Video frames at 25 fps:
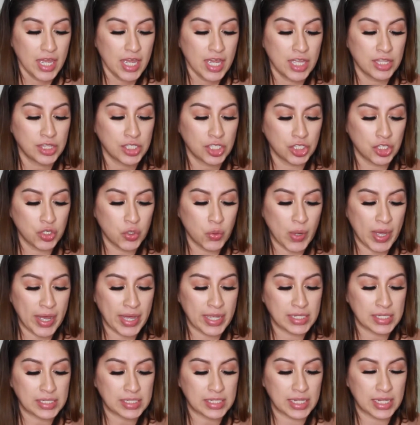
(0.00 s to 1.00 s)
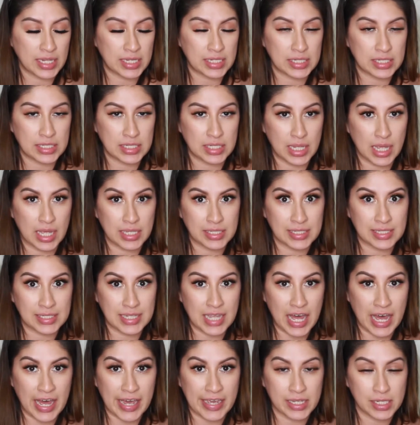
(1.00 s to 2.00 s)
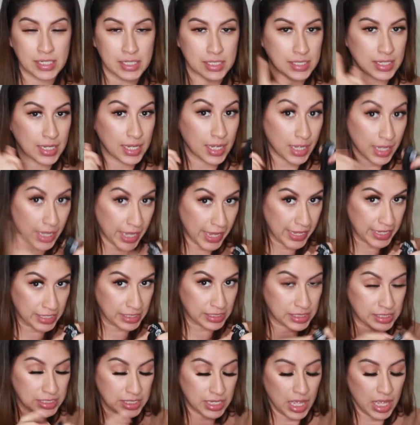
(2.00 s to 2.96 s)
In the US, it's a size 8.